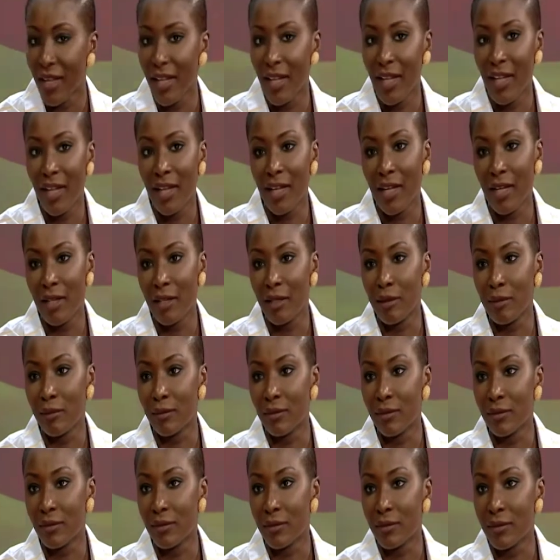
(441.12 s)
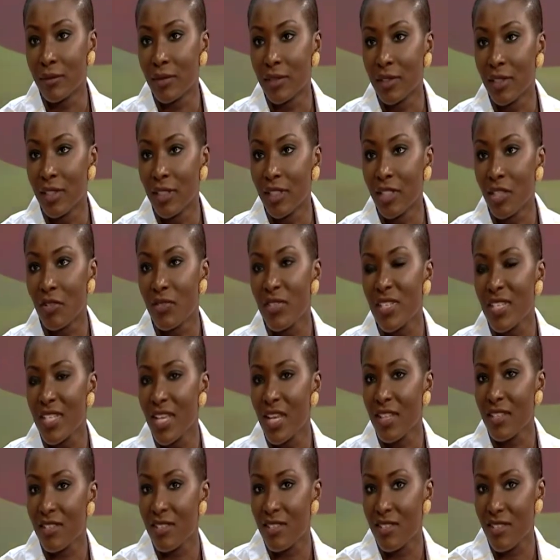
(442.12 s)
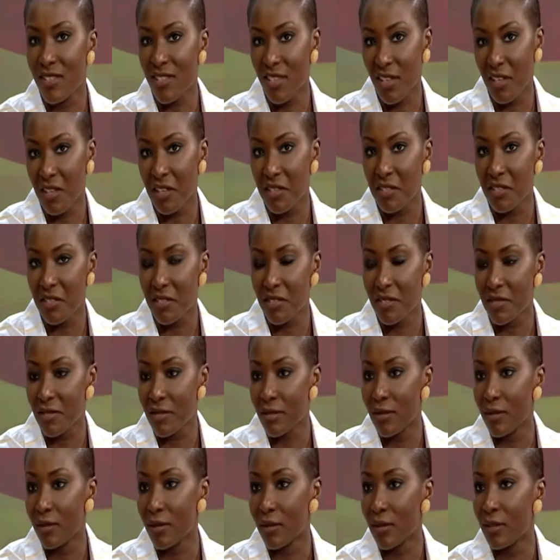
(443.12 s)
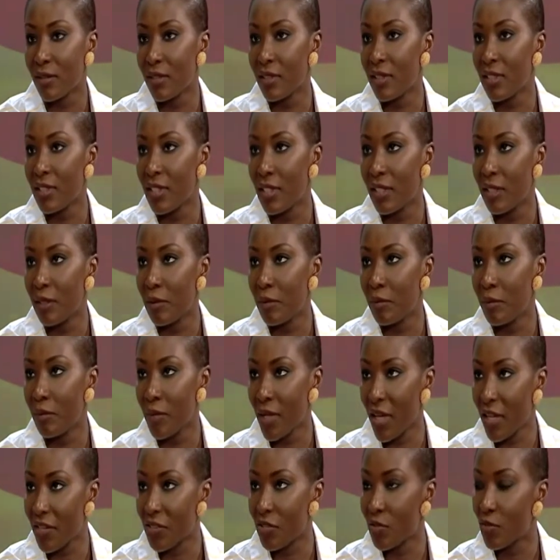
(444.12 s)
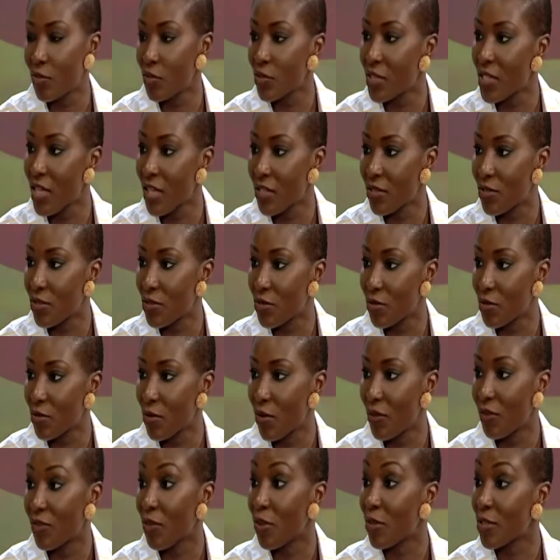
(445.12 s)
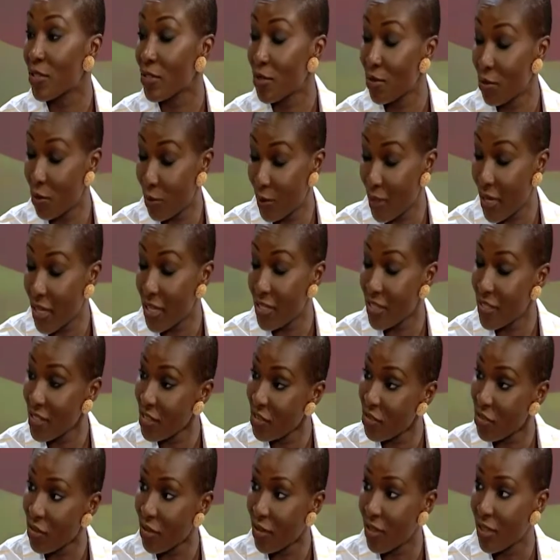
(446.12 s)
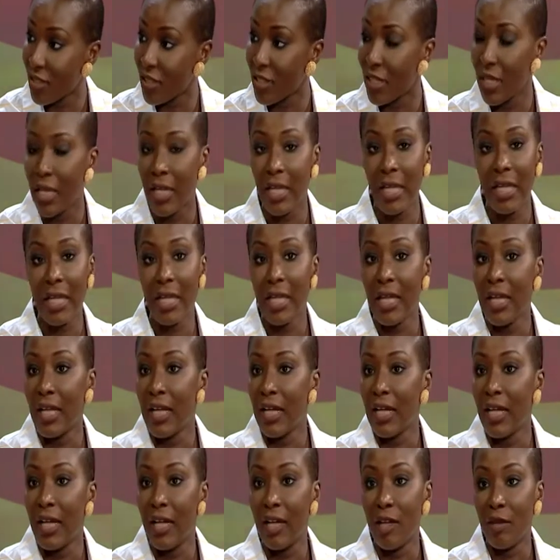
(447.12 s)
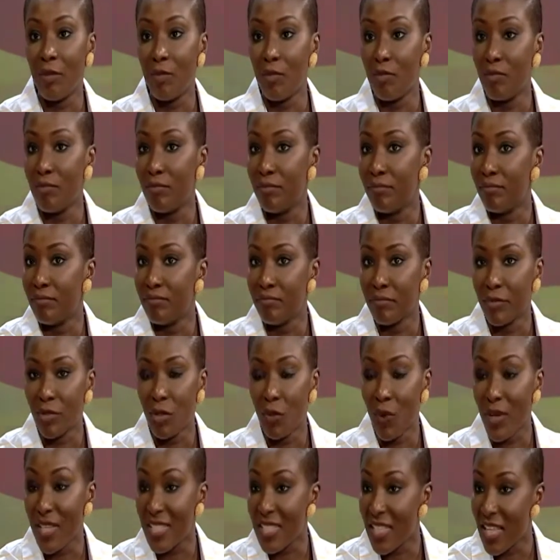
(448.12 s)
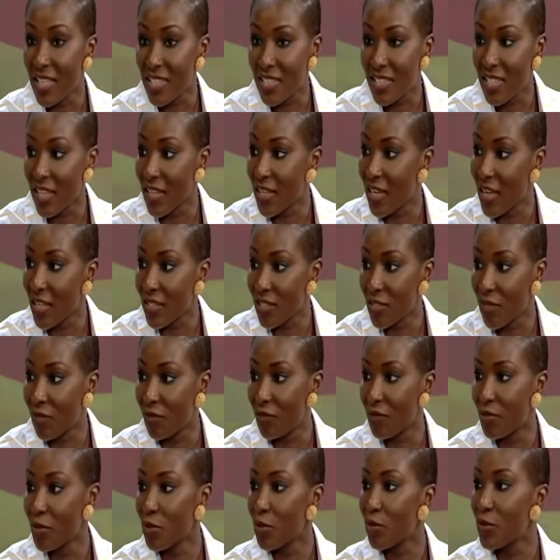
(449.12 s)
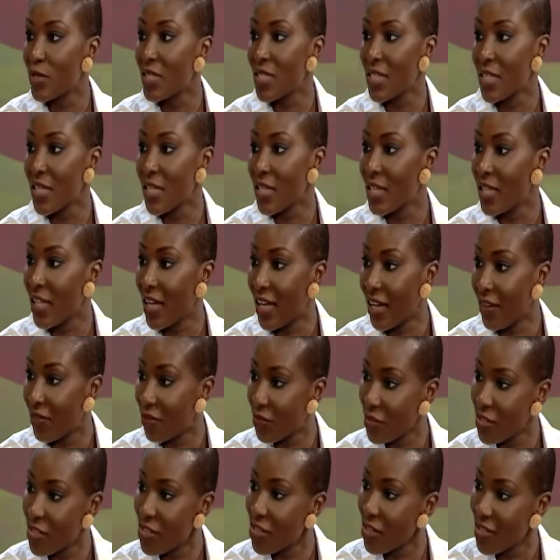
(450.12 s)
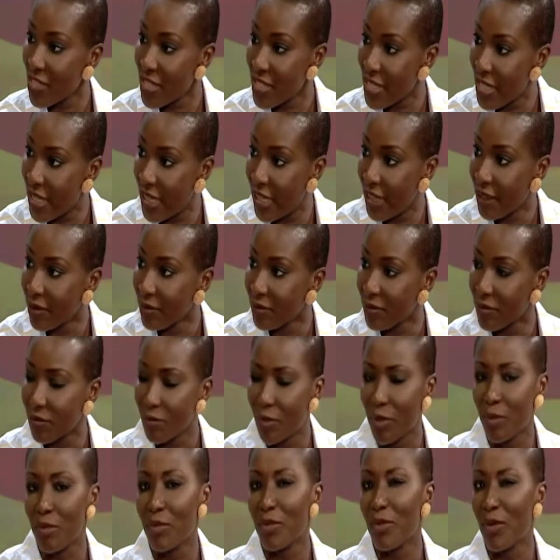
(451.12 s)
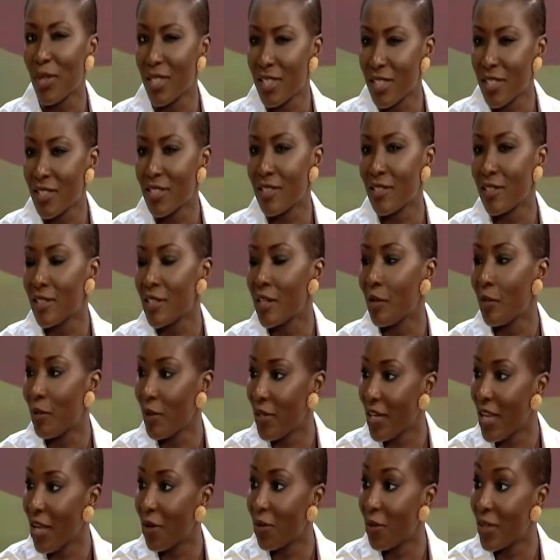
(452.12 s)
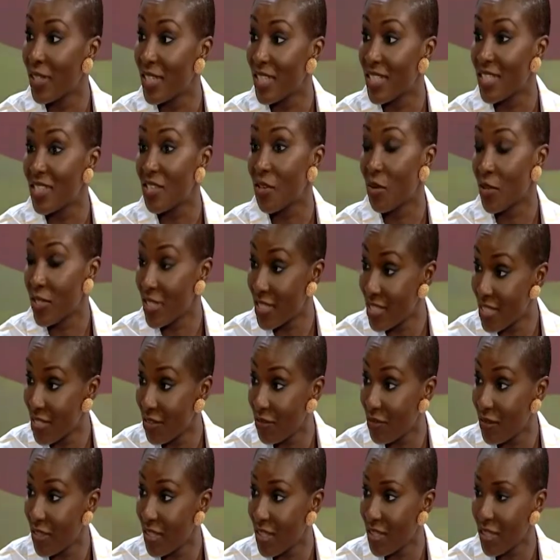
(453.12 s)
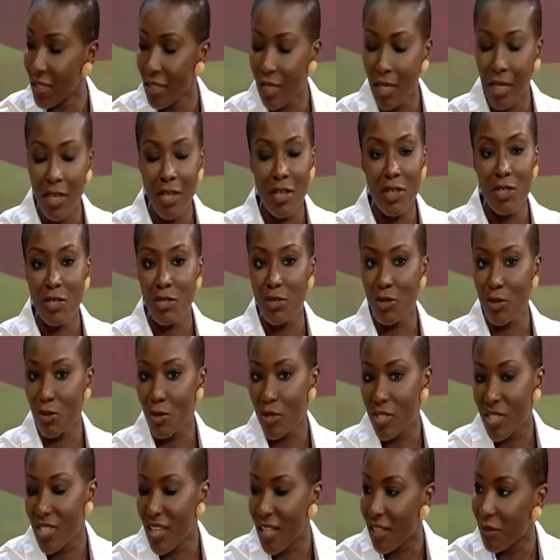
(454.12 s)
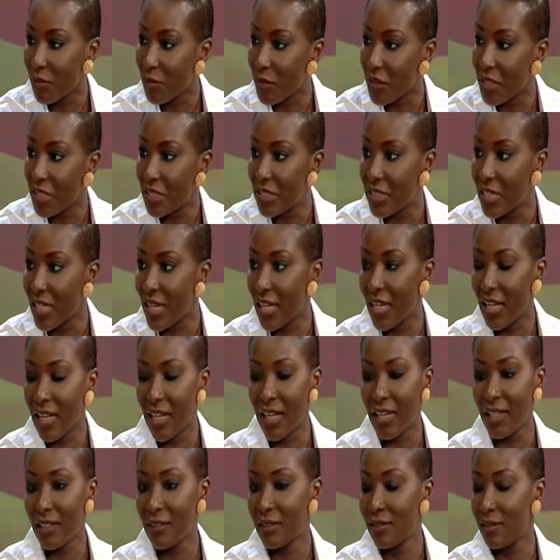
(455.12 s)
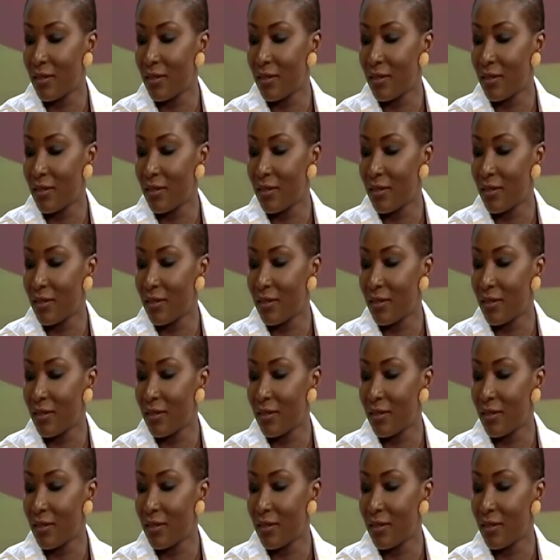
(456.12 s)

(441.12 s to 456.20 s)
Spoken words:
The recent surge could be attributed to, of course, globalization, the Western standards of beauty that have reached us here. People wanting to look a bit like what they see on TV, social media,